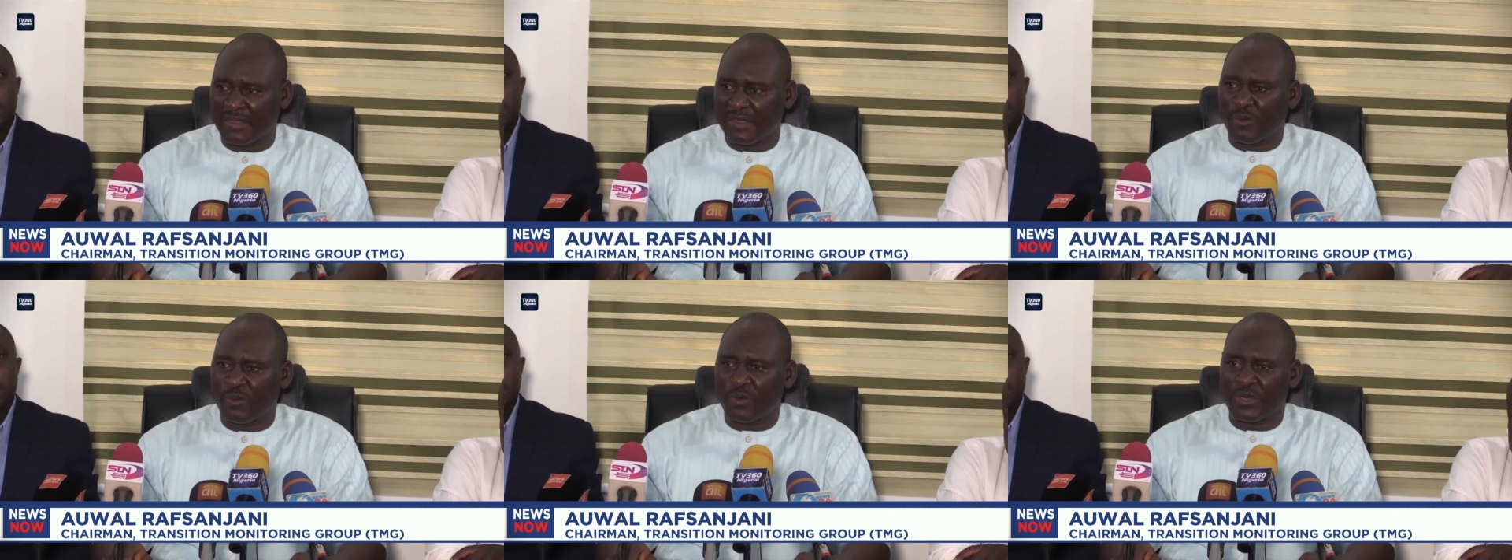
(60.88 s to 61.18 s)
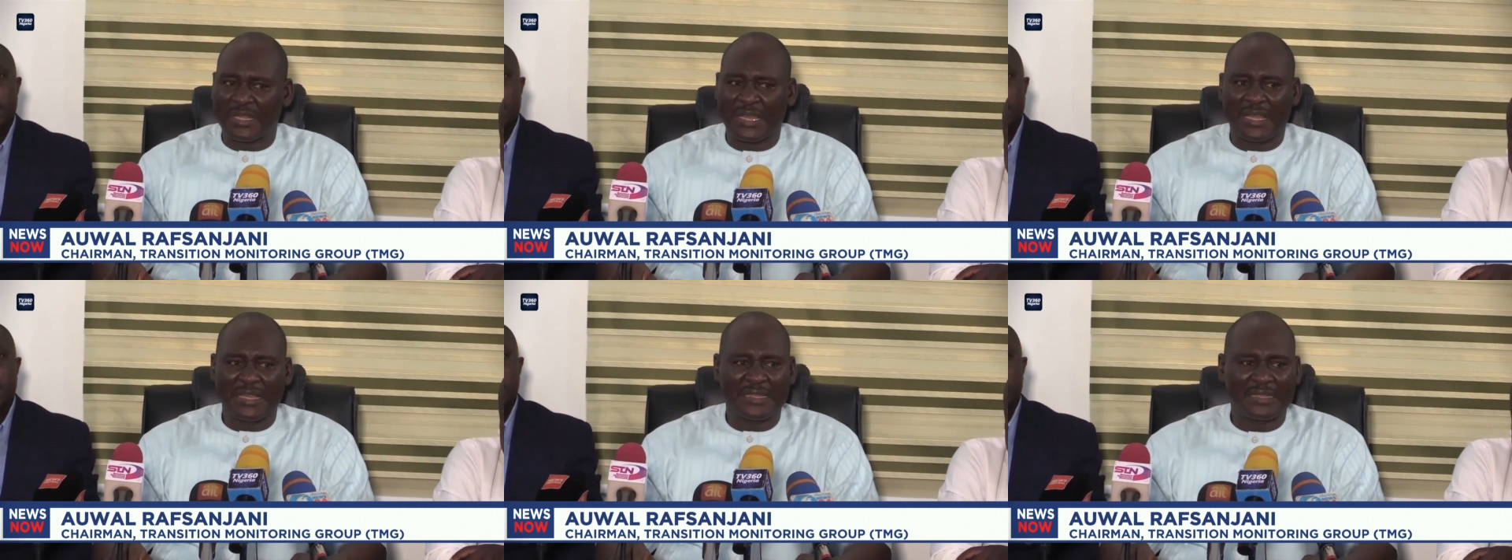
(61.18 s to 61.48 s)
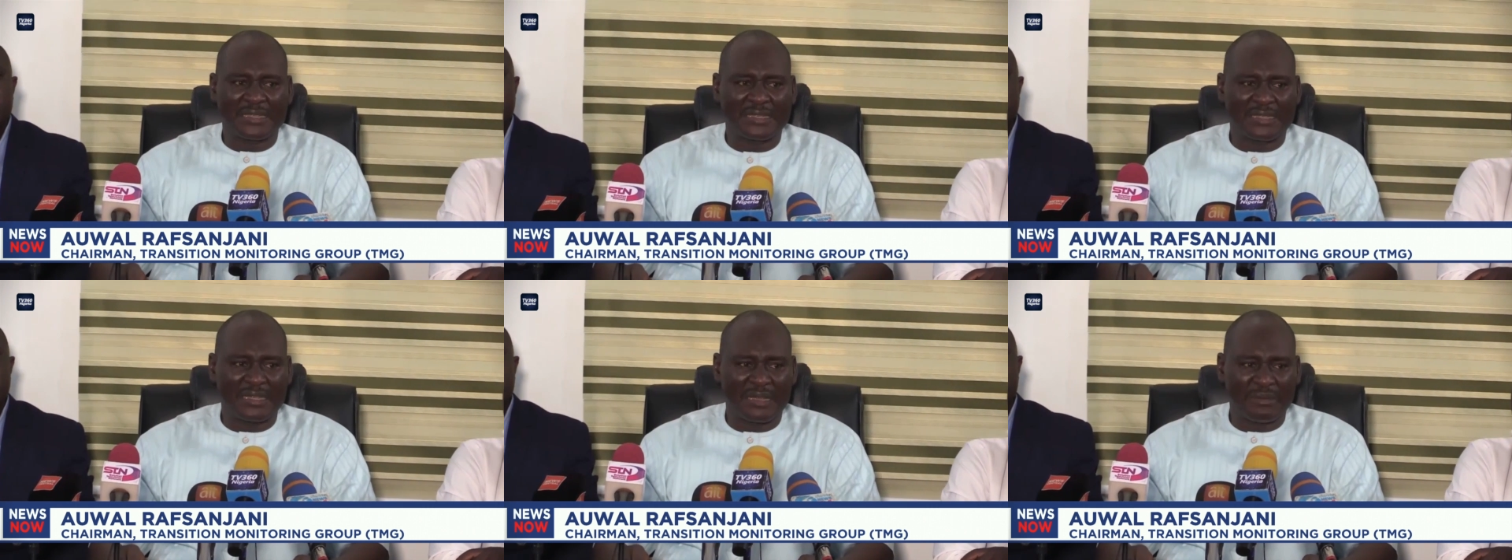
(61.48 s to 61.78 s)
whether
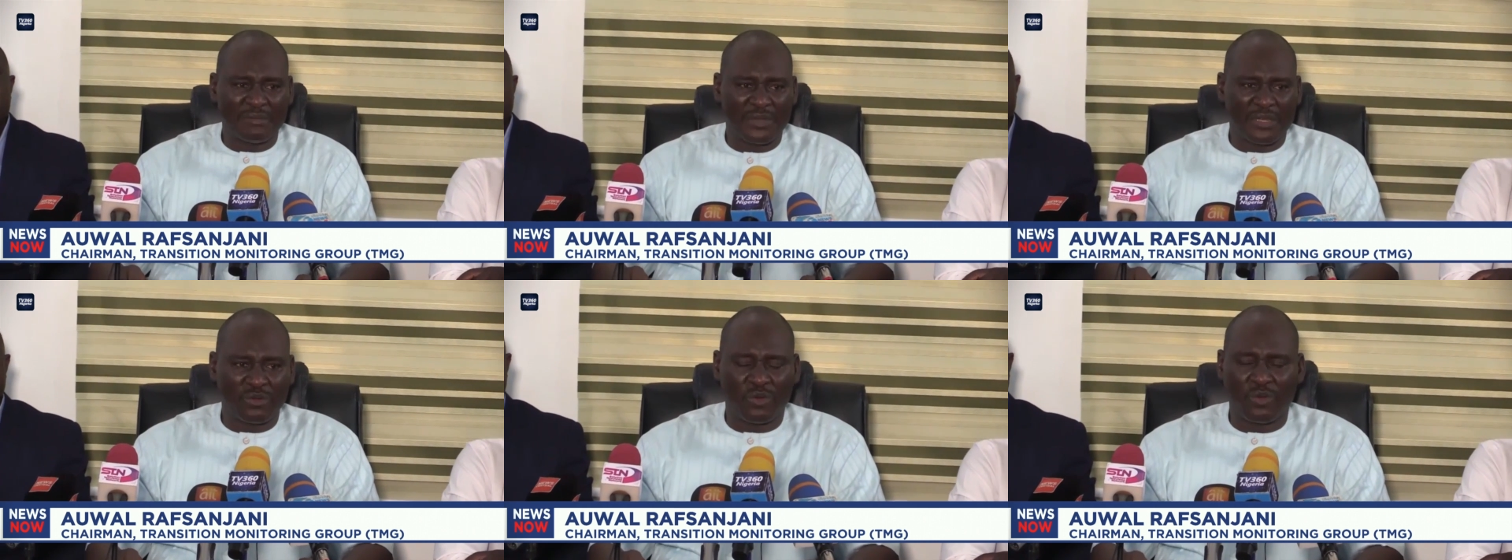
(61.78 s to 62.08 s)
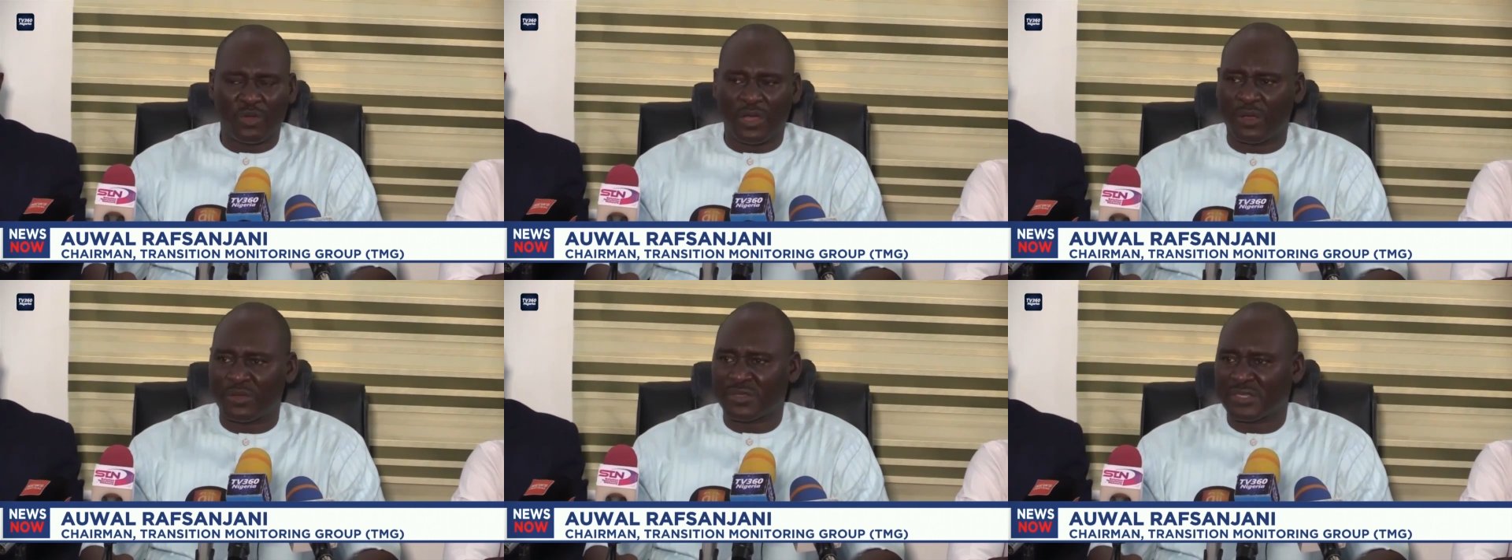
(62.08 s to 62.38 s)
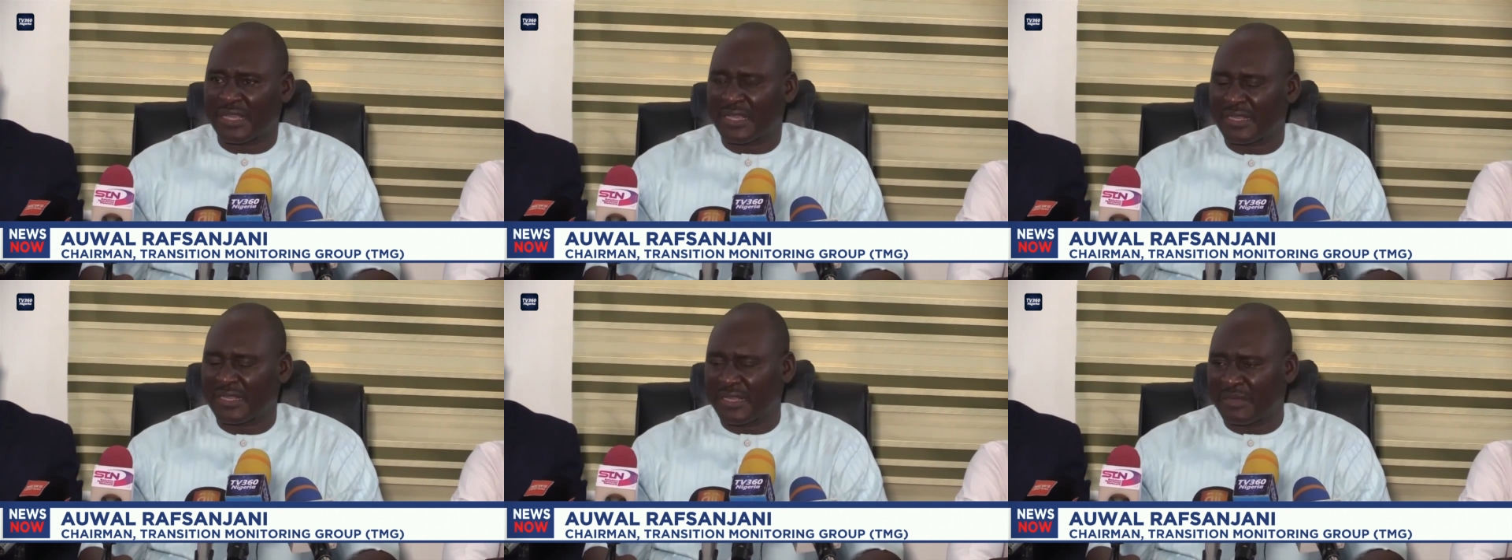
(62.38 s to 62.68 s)
in government or
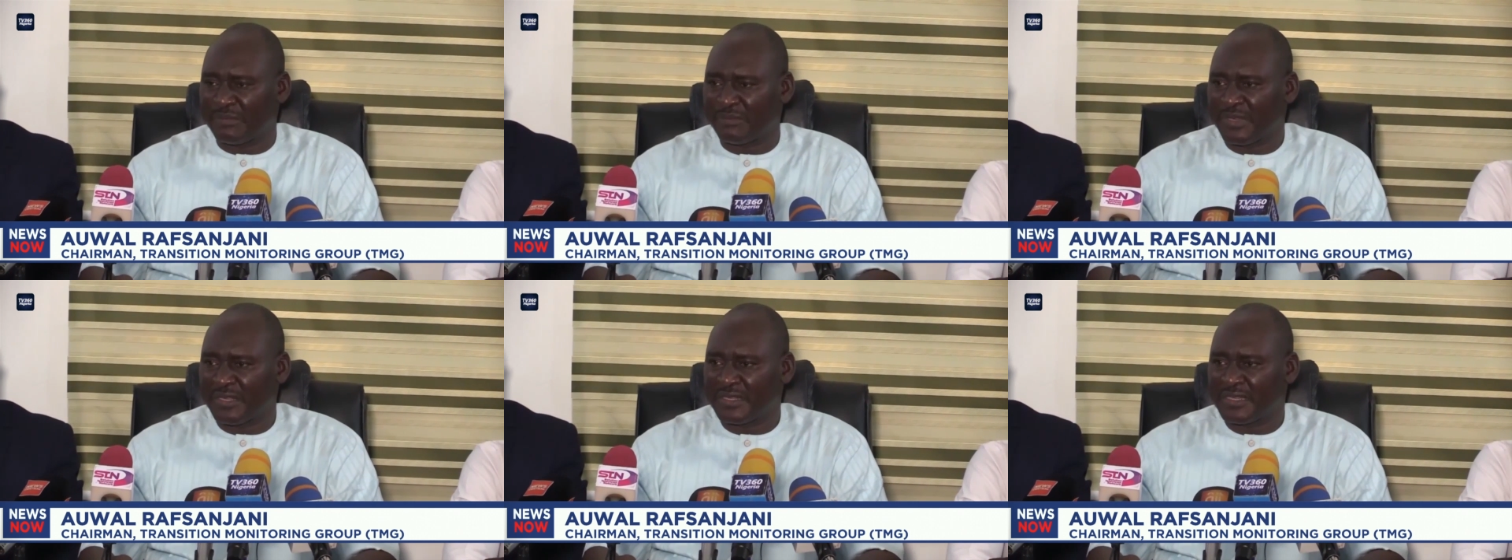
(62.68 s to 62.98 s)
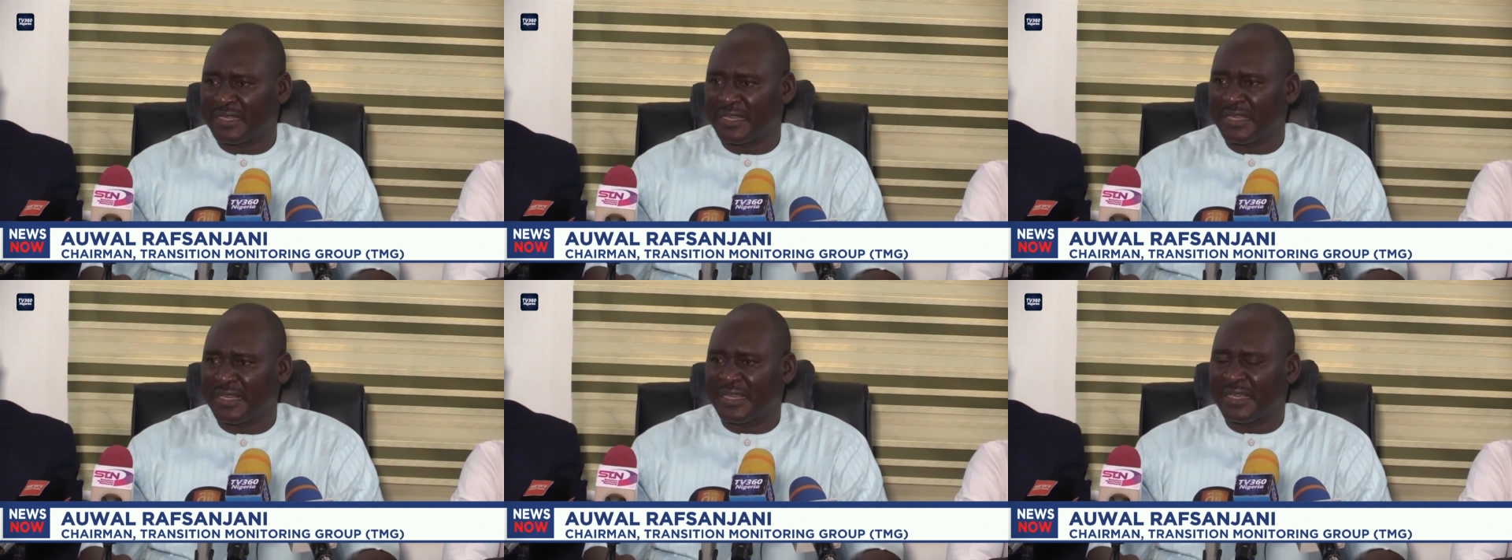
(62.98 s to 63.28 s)
outside government.